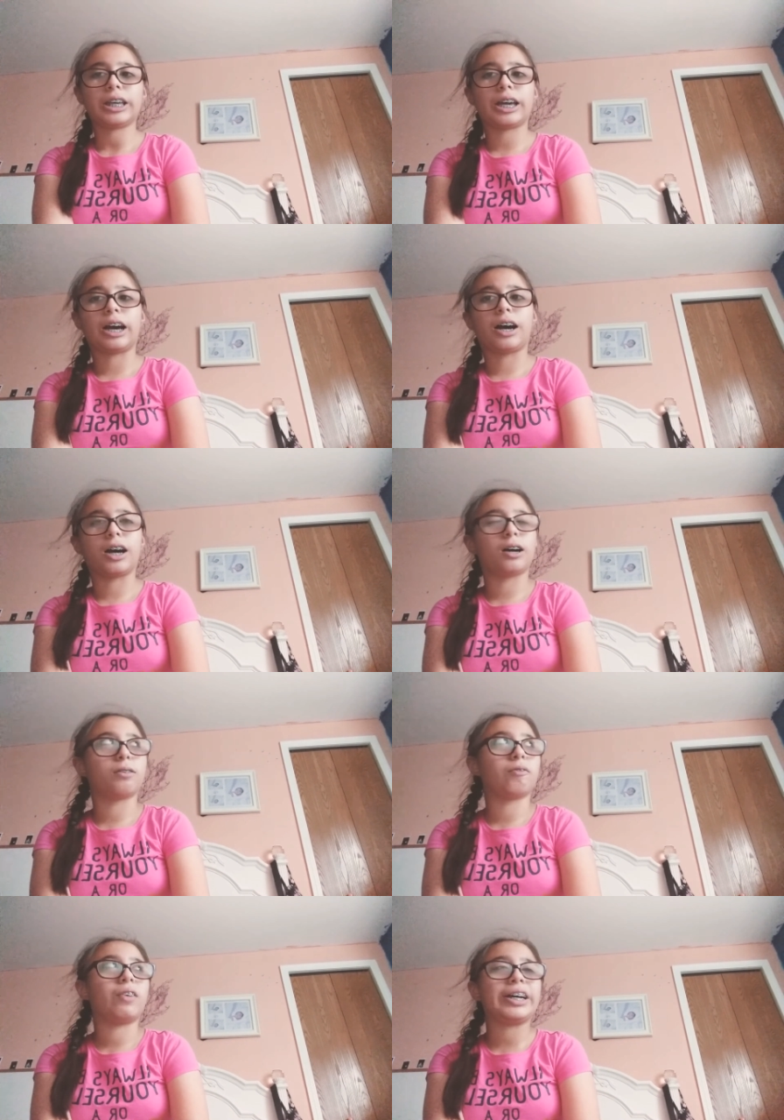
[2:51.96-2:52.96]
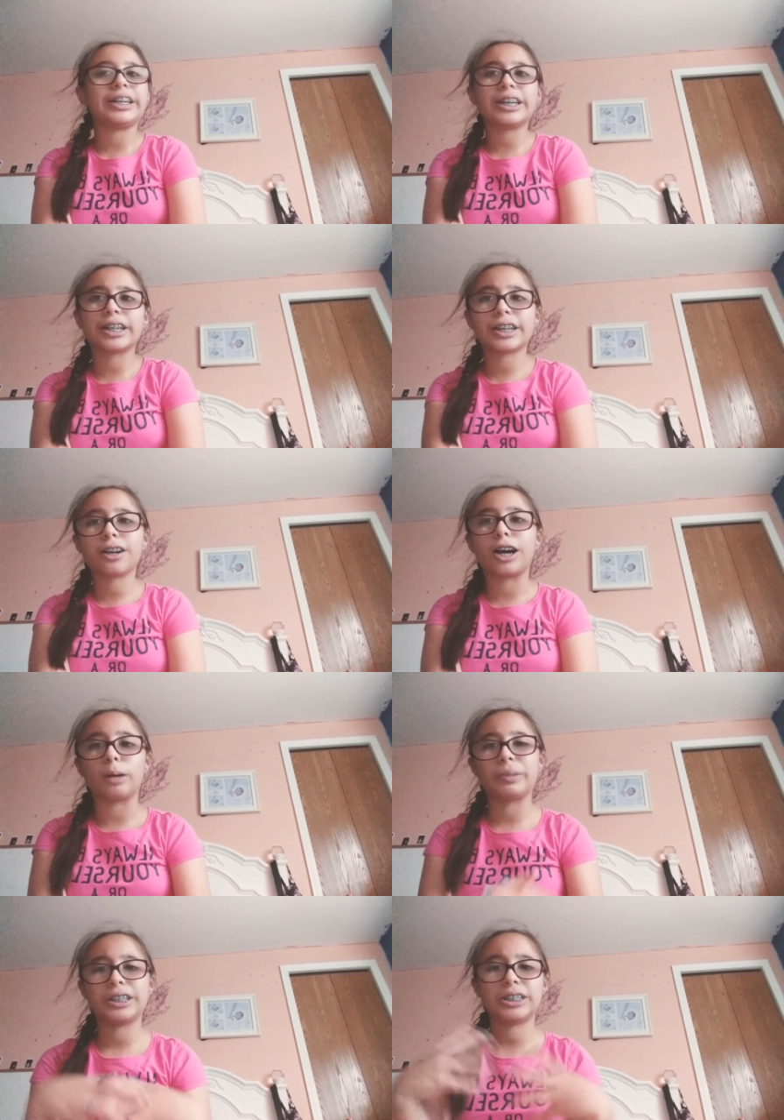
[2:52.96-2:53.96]
um, finding other
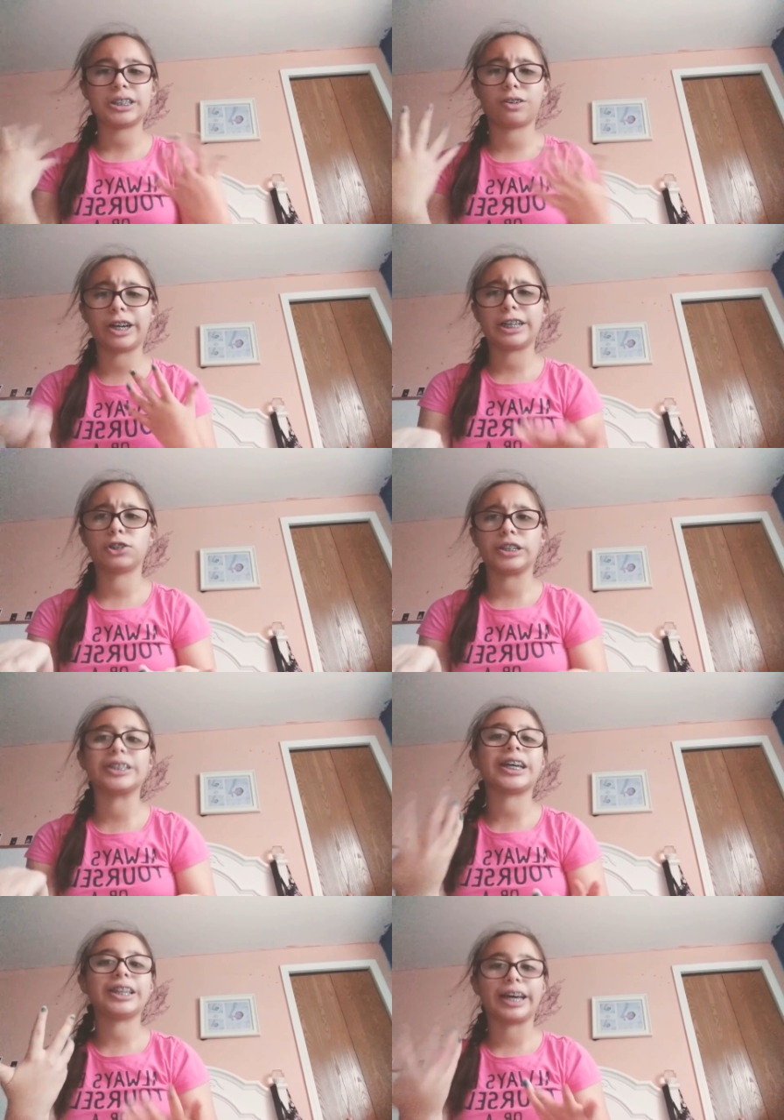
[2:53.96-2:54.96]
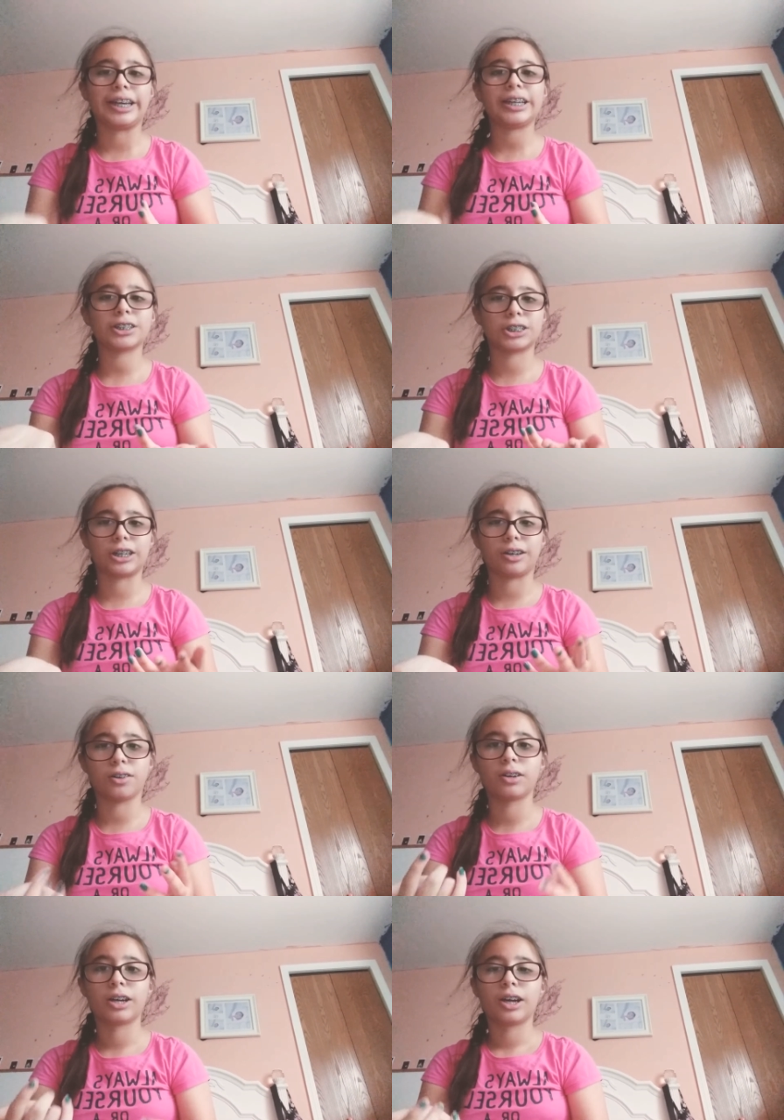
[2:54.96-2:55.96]
hobbies or interests I like. So
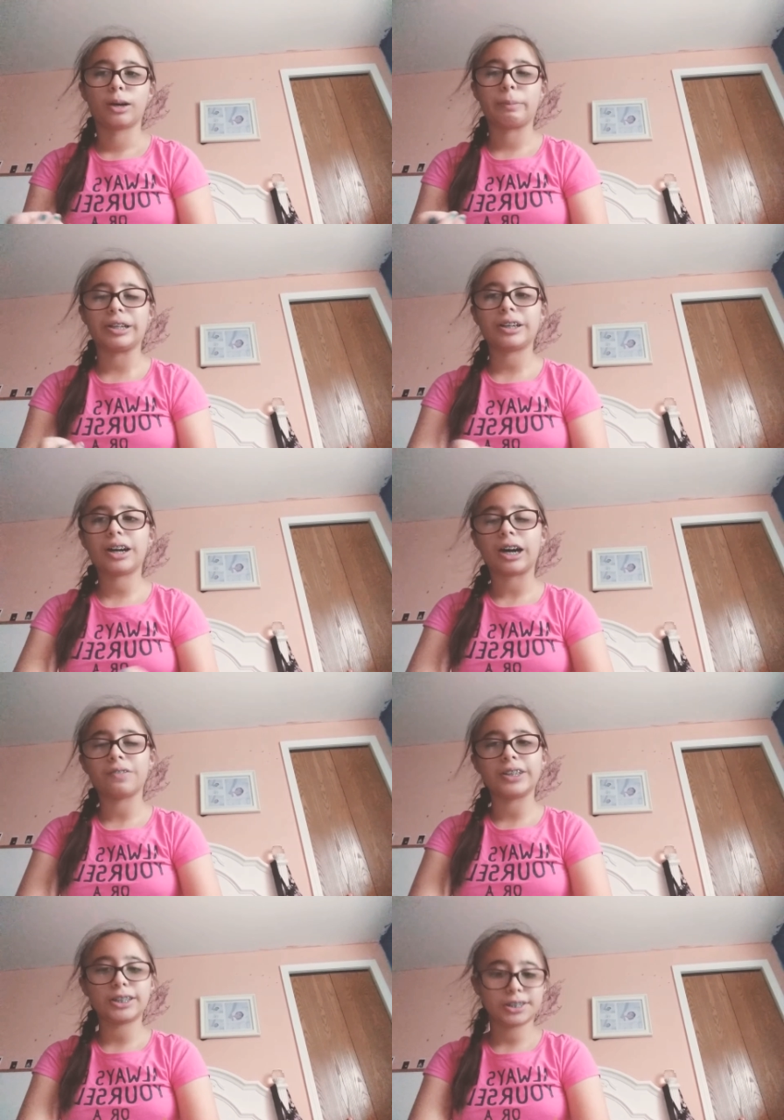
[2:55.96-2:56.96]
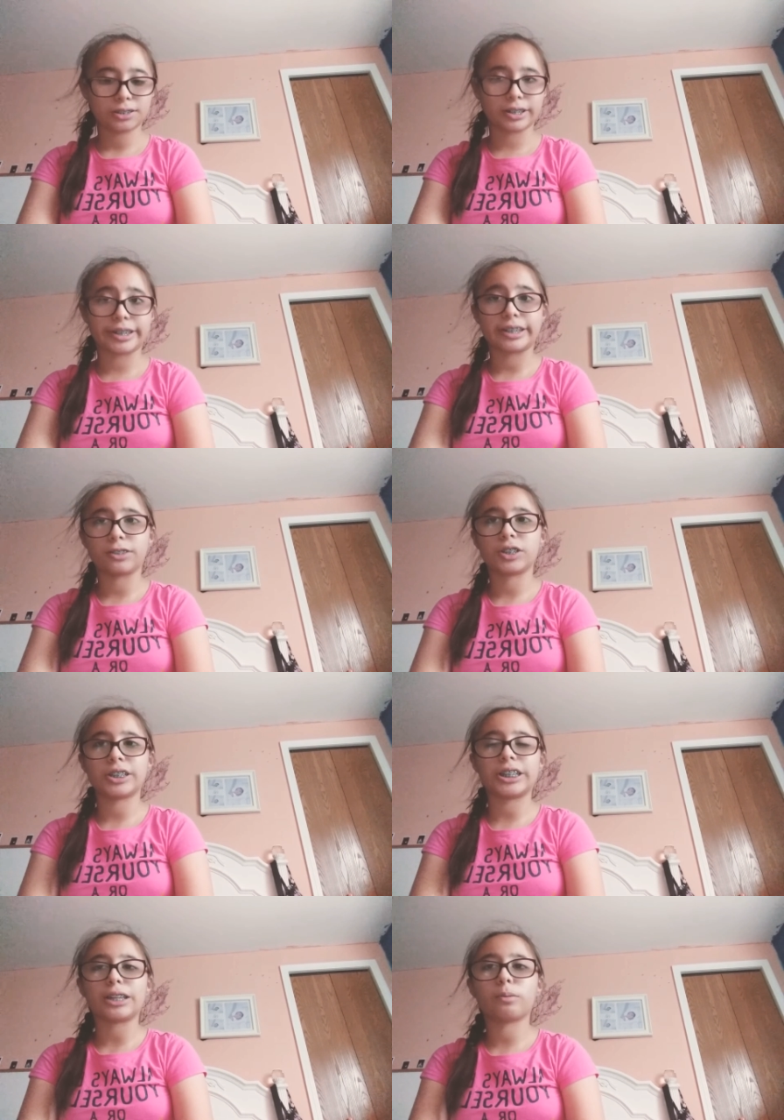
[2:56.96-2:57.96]
my other hobbies or
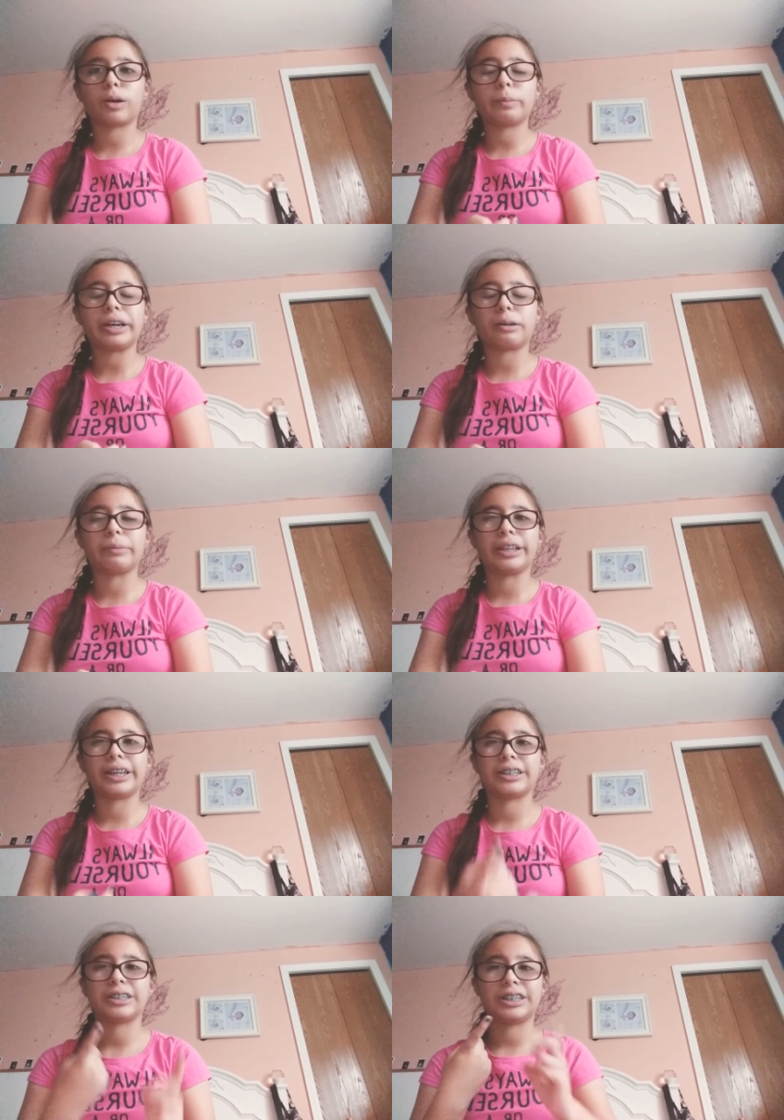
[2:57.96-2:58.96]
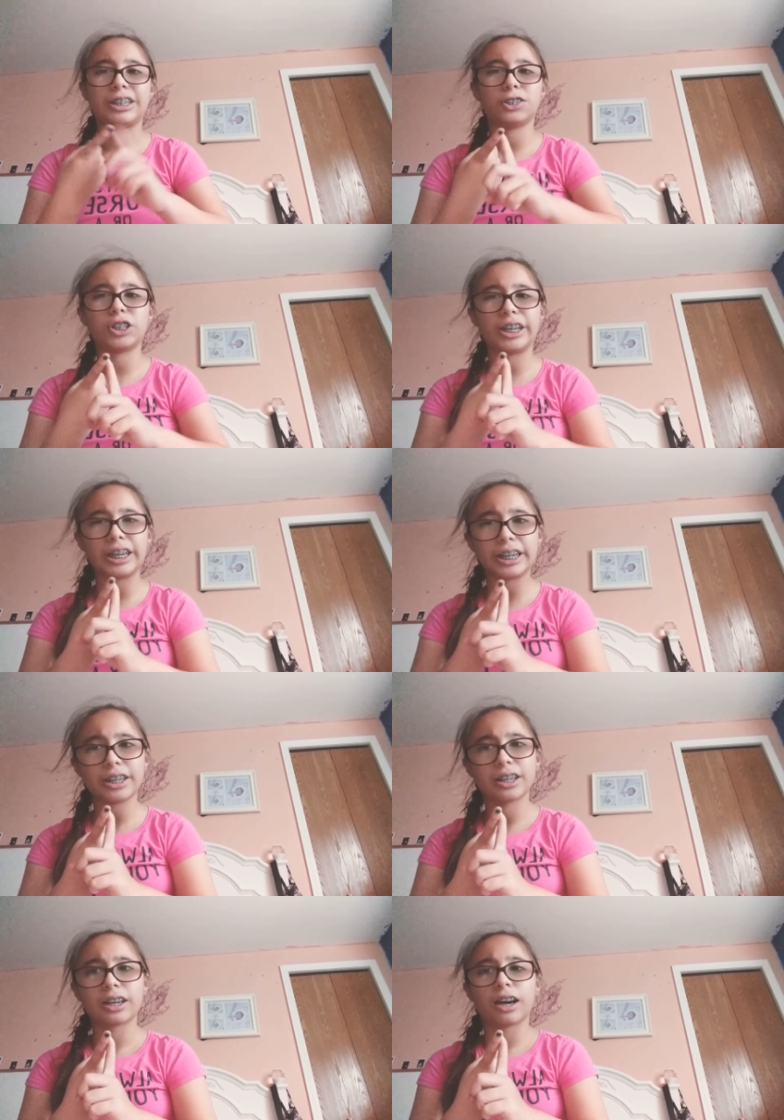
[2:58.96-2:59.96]
interests at the moment have been like DJing.
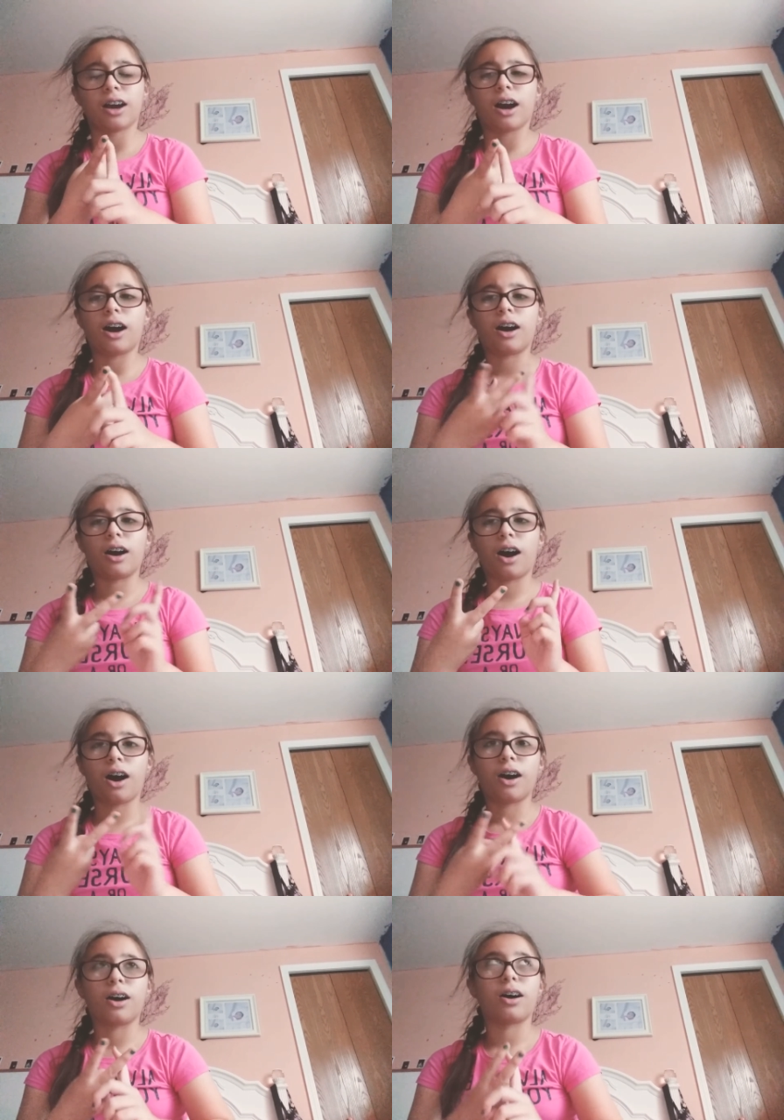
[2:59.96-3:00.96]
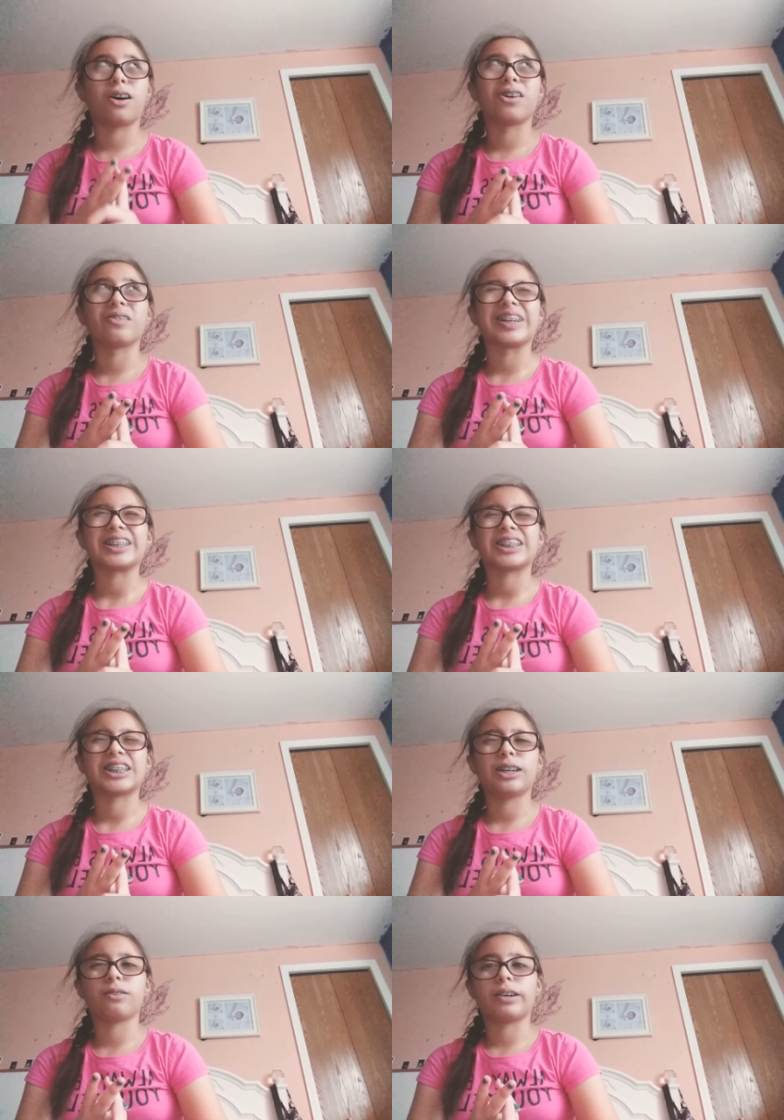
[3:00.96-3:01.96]
Um, let's
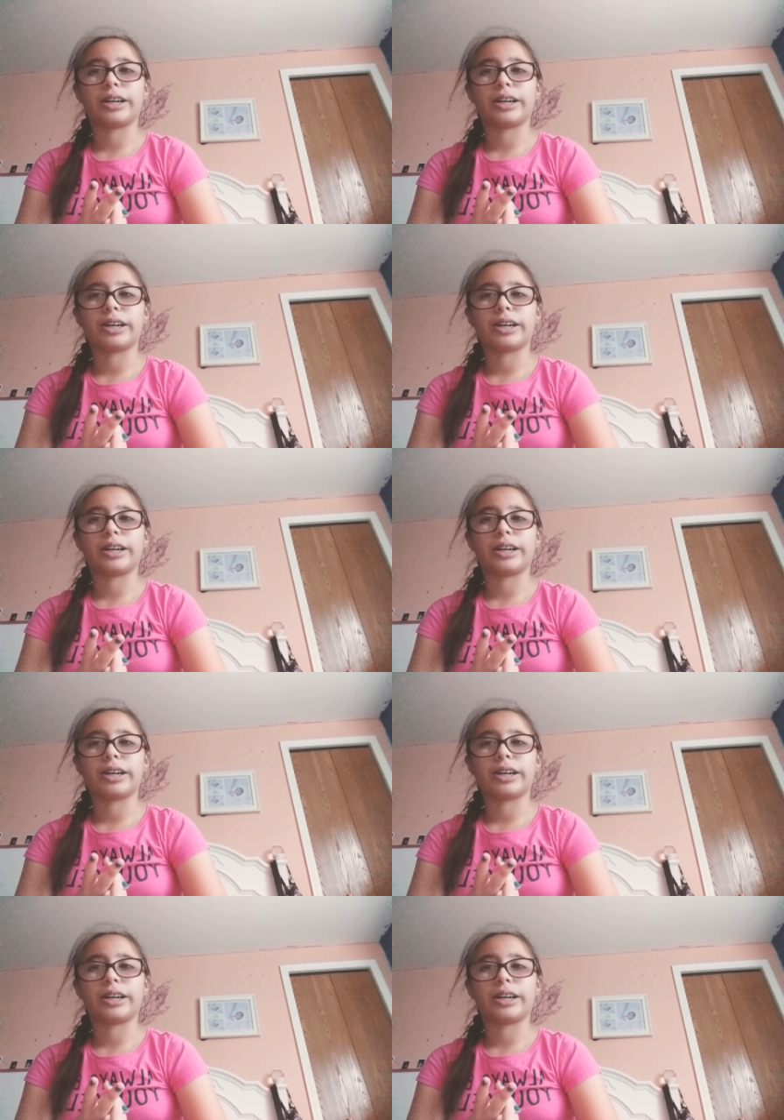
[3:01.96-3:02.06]
see what